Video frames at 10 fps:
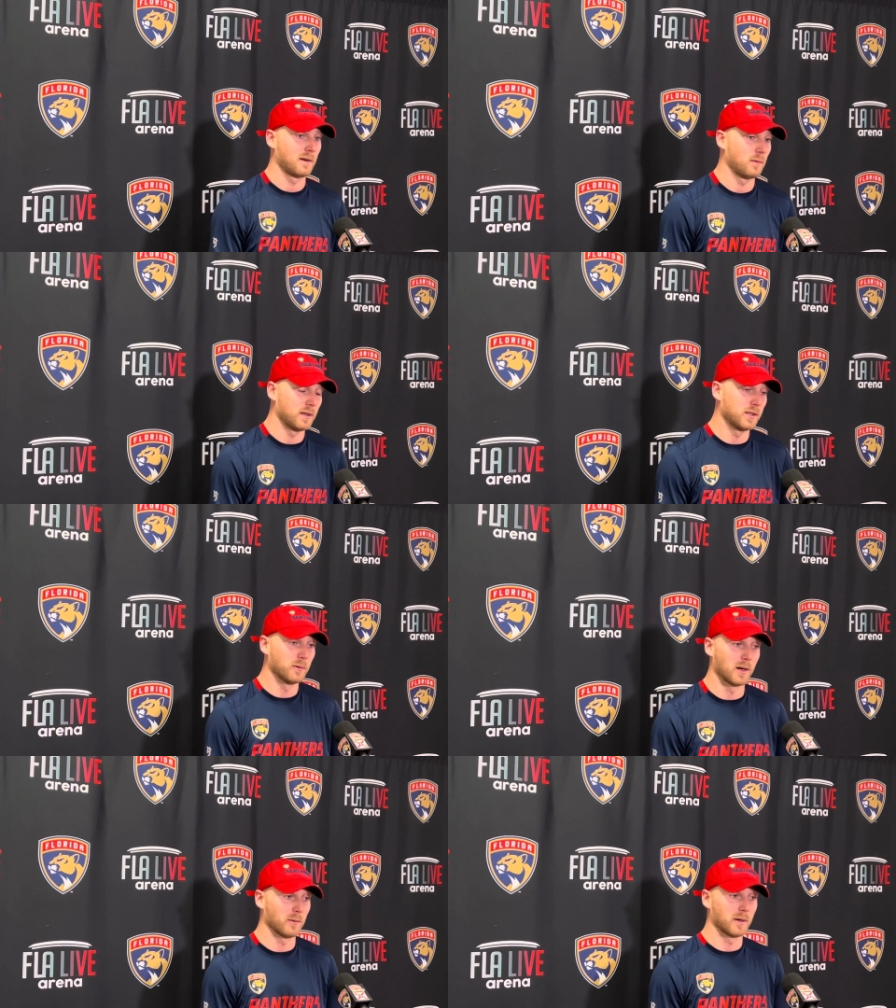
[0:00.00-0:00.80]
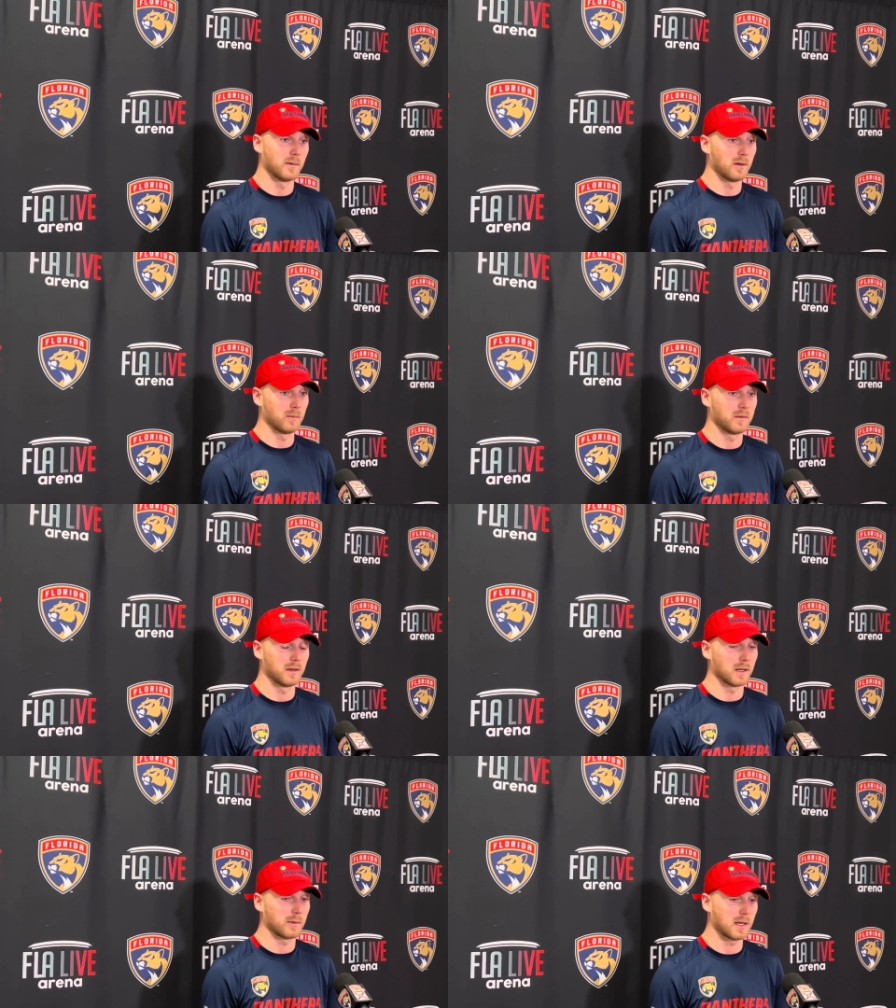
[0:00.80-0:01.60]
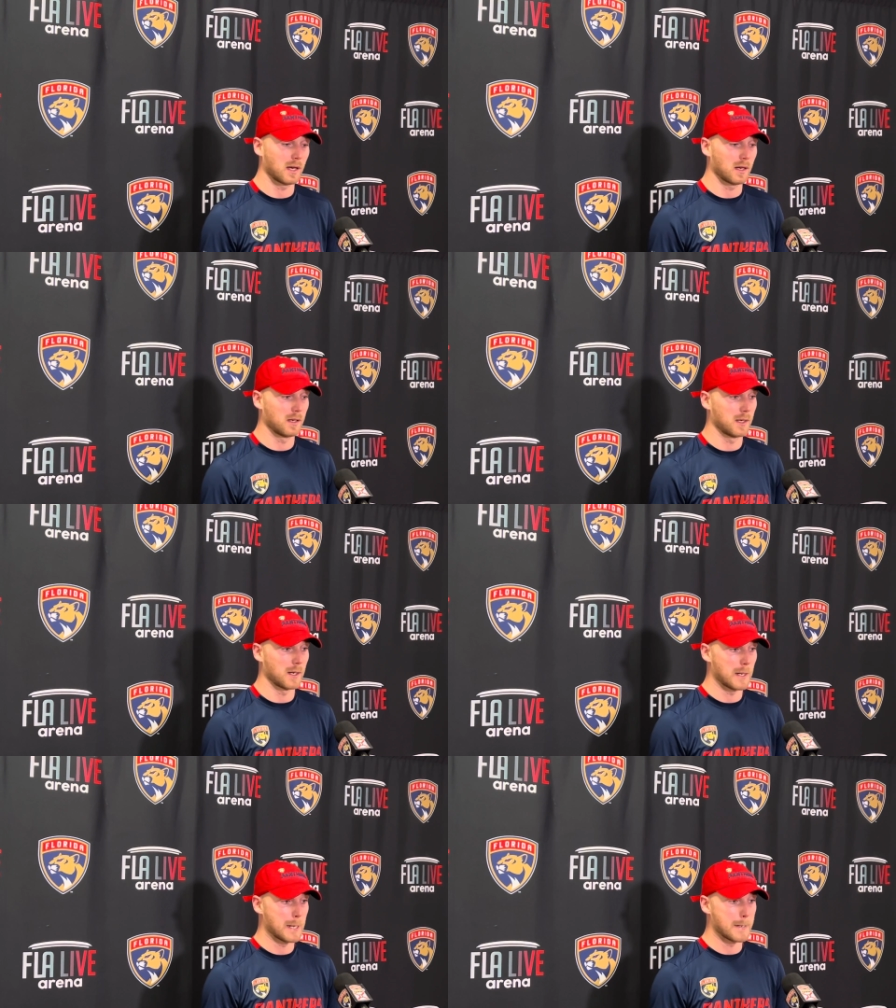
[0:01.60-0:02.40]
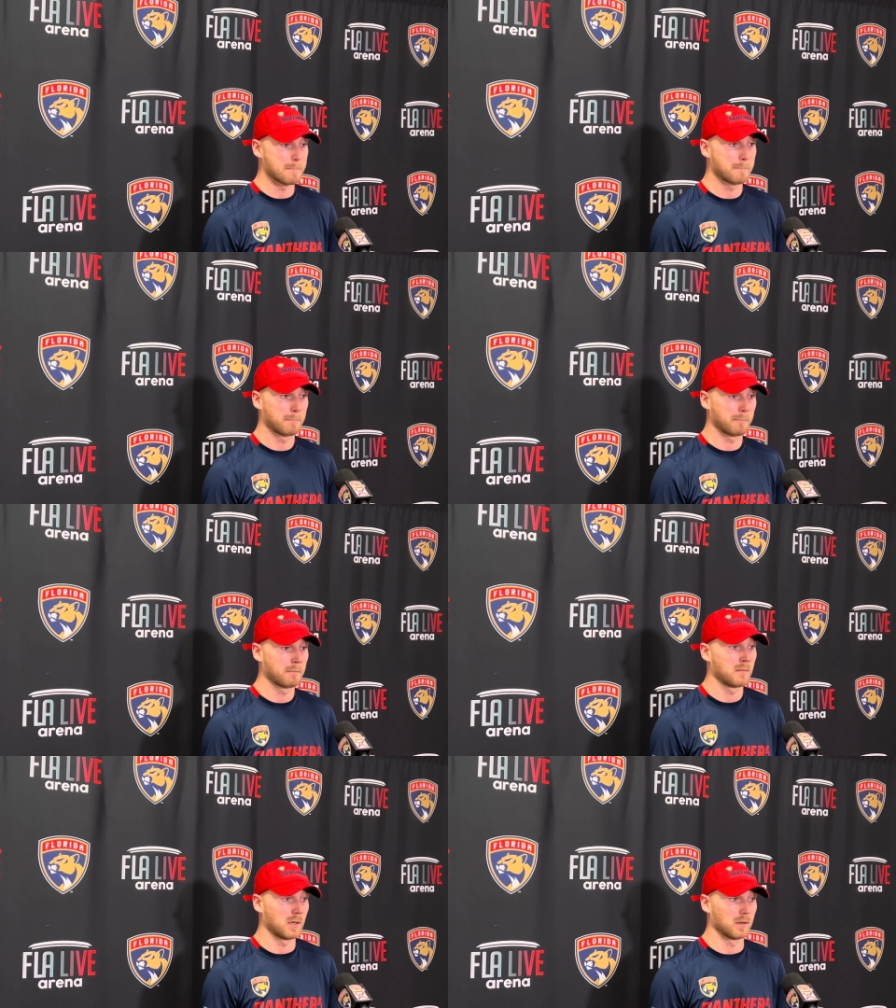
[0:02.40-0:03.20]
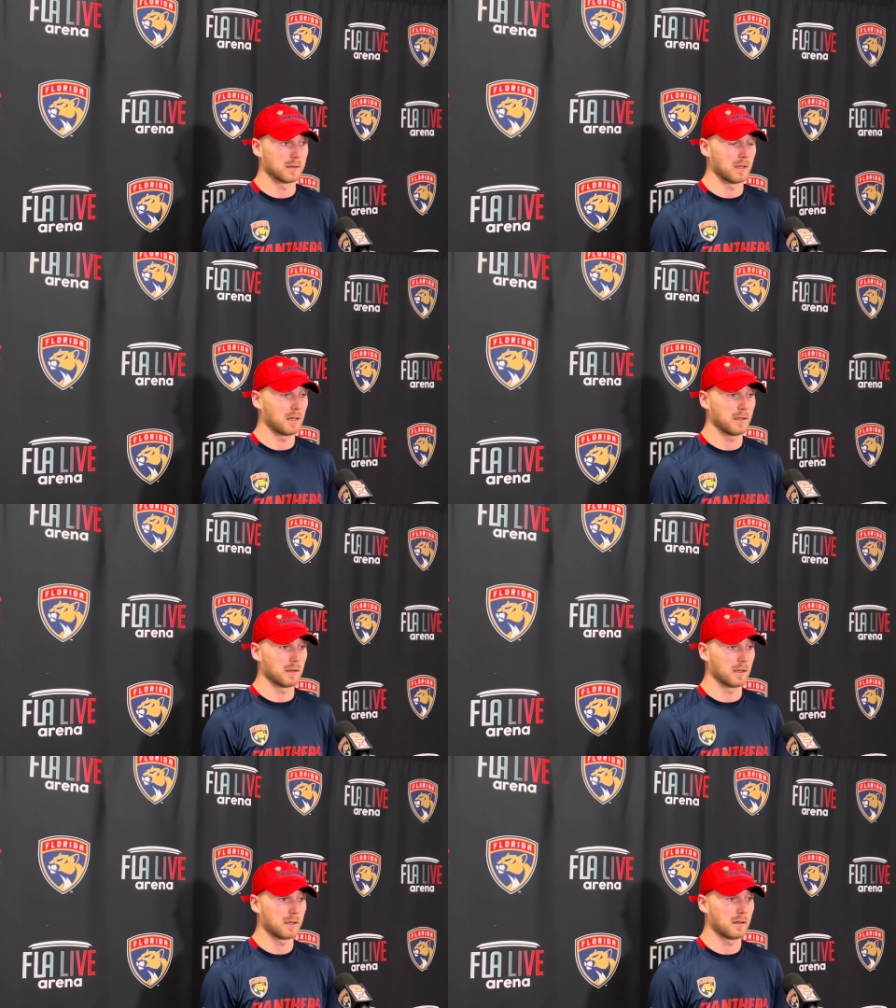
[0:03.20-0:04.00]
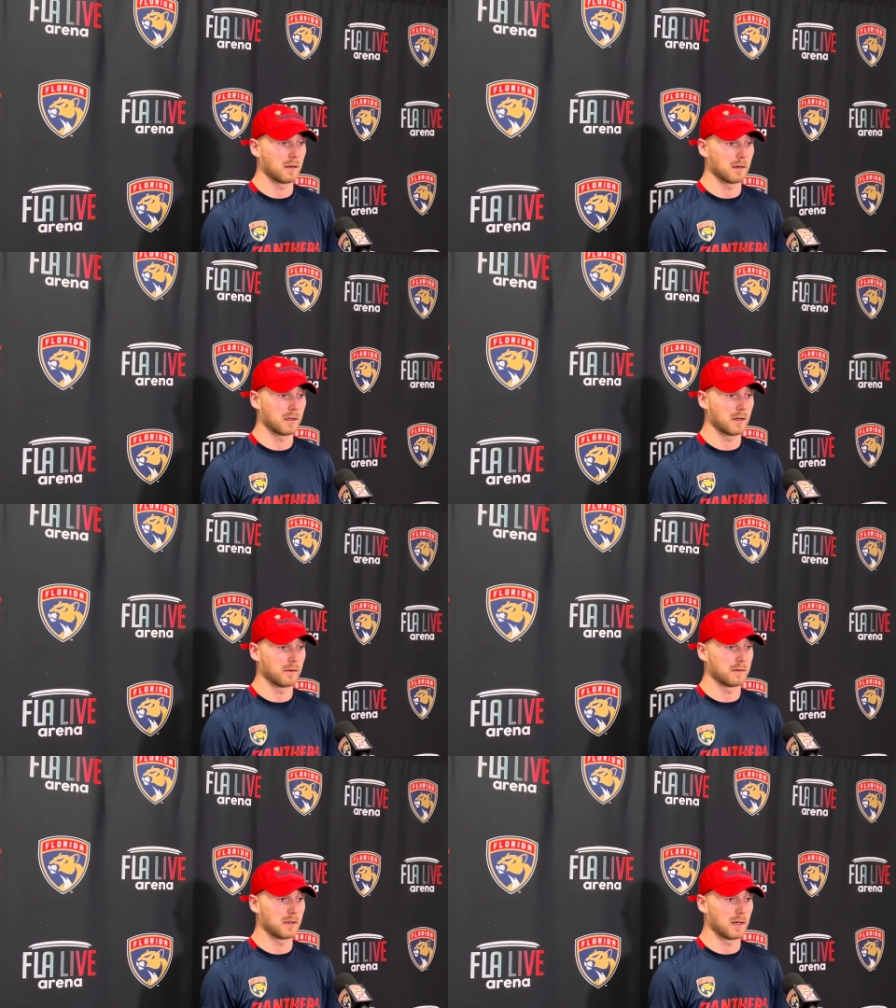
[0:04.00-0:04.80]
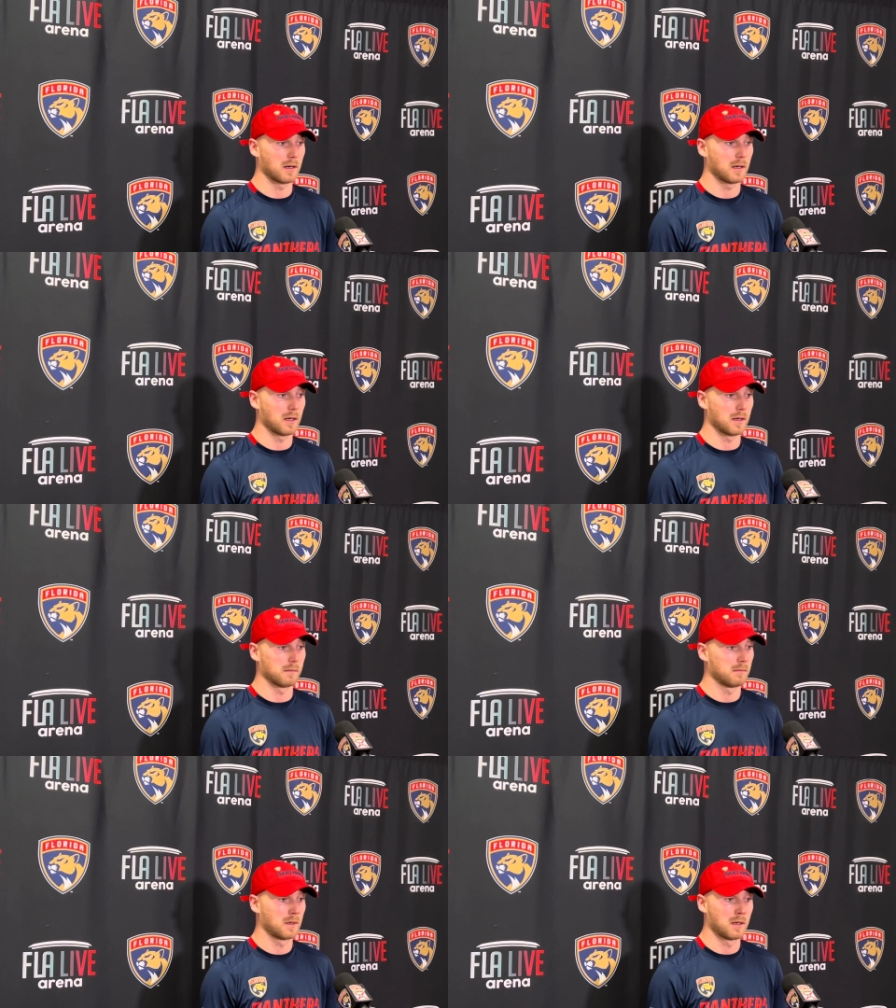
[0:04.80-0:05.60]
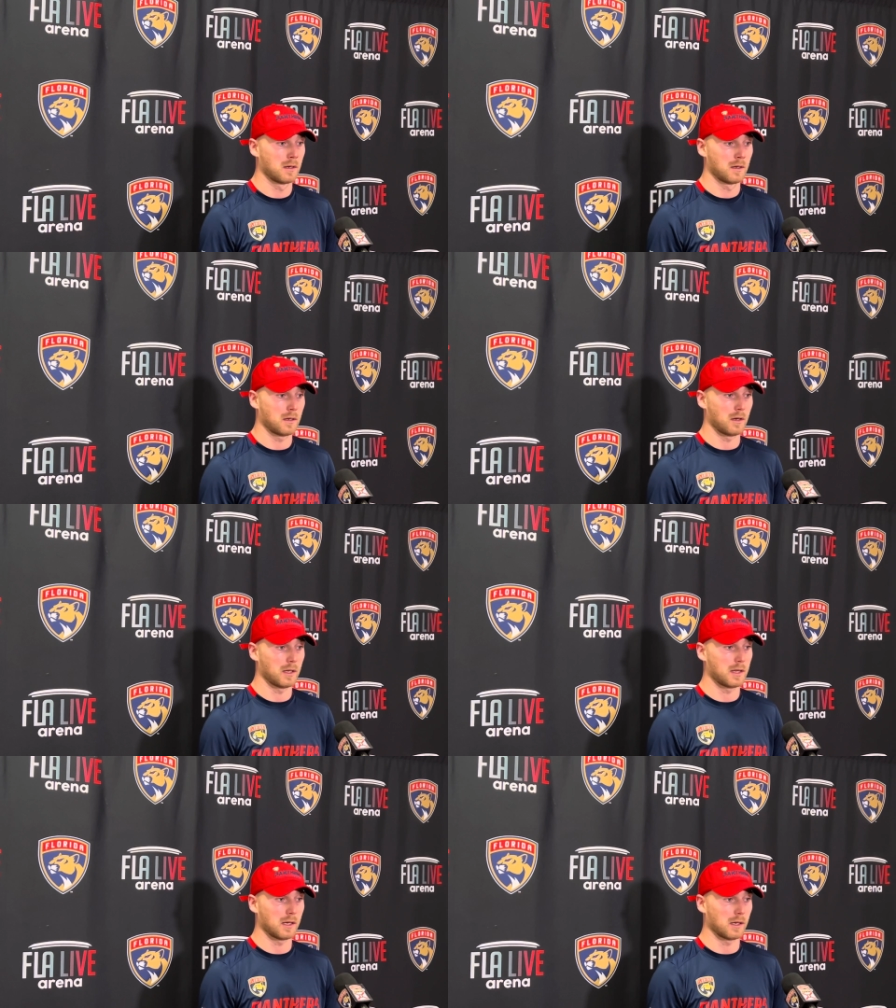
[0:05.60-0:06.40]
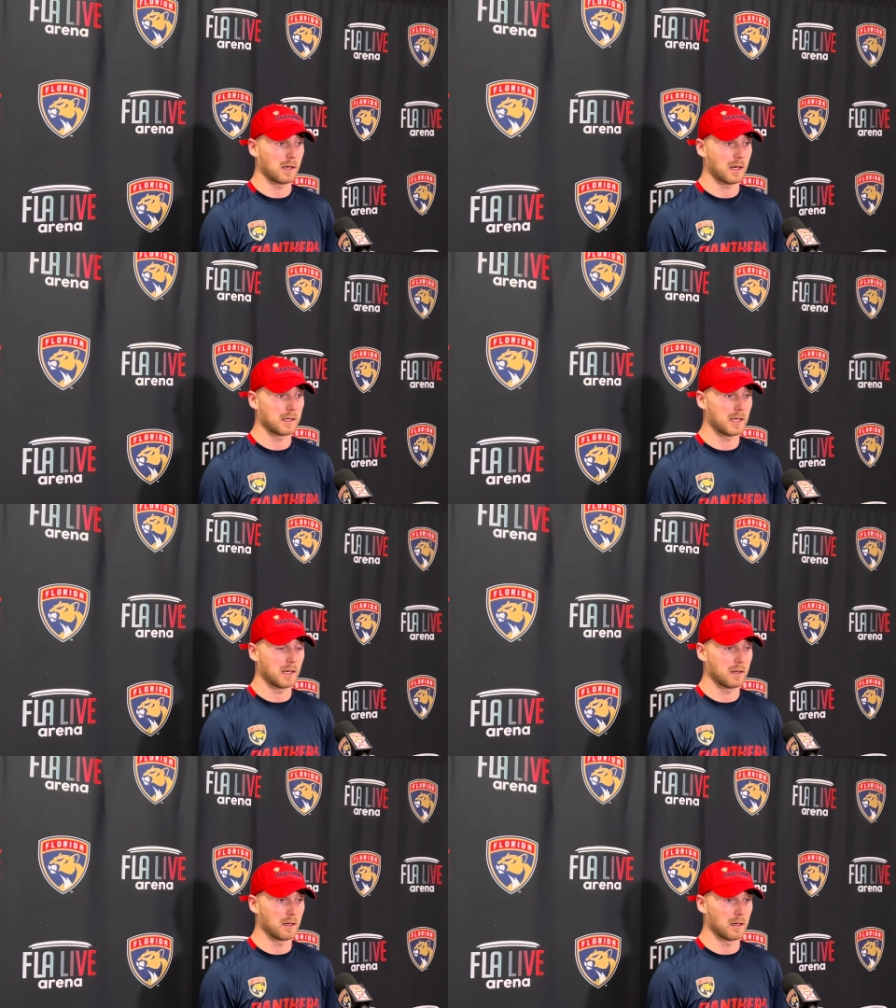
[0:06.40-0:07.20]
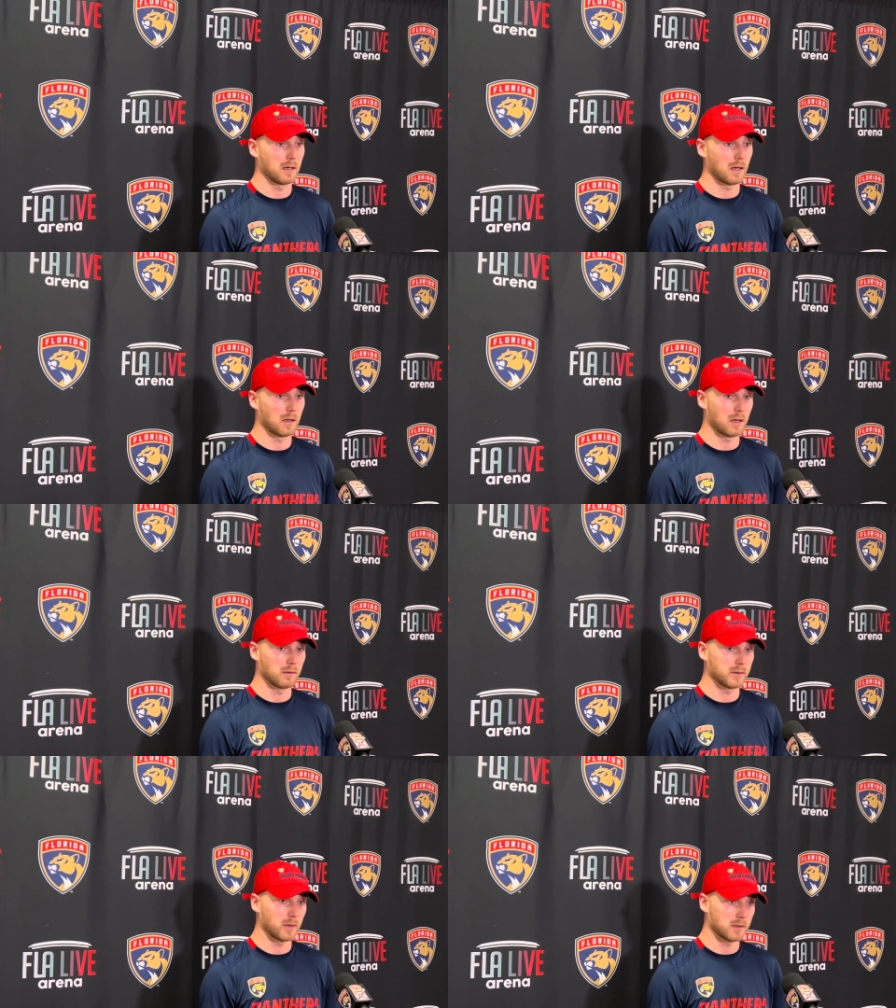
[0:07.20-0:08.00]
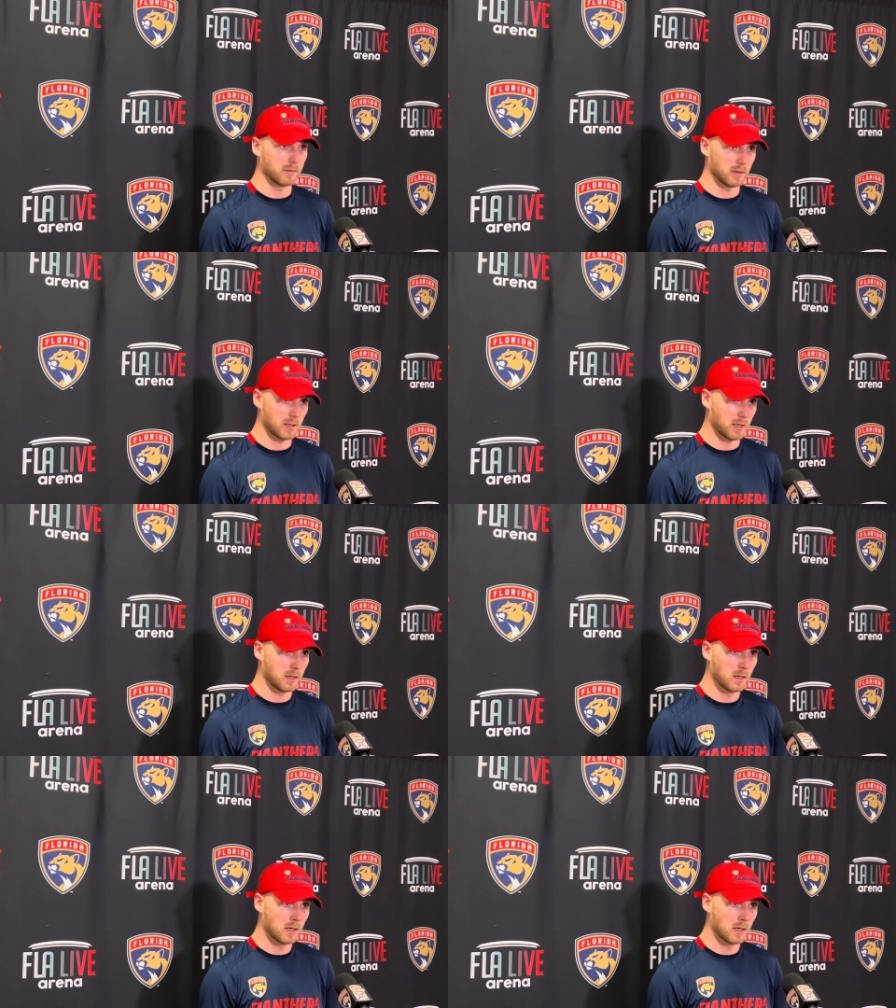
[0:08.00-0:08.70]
we do want to win them all, and we feel like we can. Um, you know, there's a lot of learning learning curves there. Um, you know, I think I take a, a lot of responsibility.